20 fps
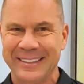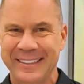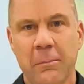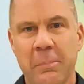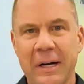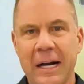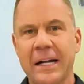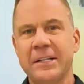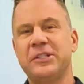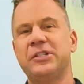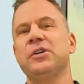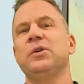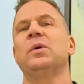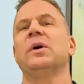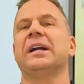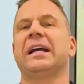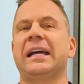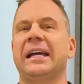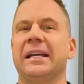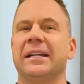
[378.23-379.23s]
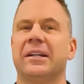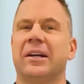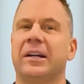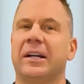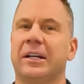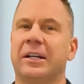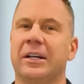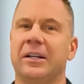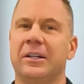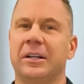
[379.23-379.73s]
But I do want to end on
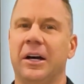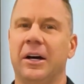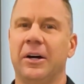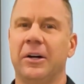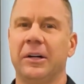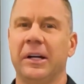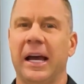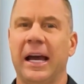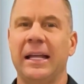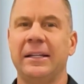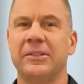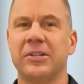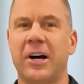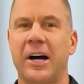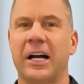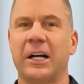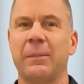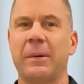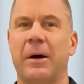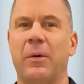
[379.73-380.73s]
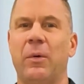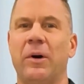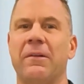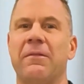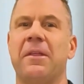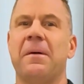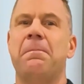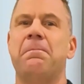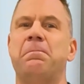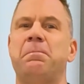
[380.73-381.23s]
a good note and talk about one
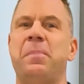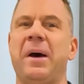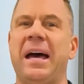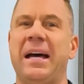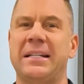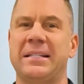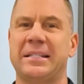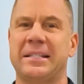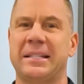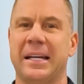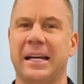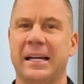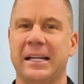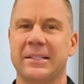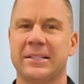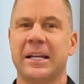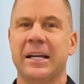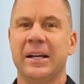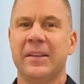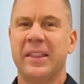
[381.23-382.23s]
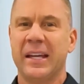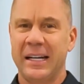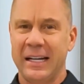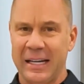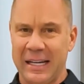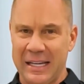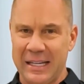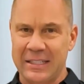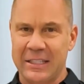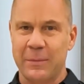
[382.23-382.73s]
of the best things that
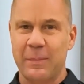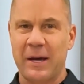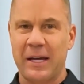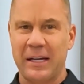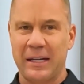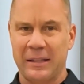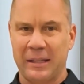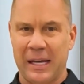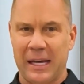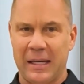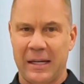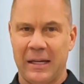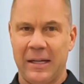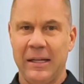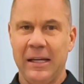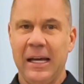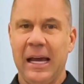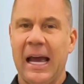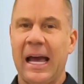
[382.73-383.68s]
it is about Atlanta,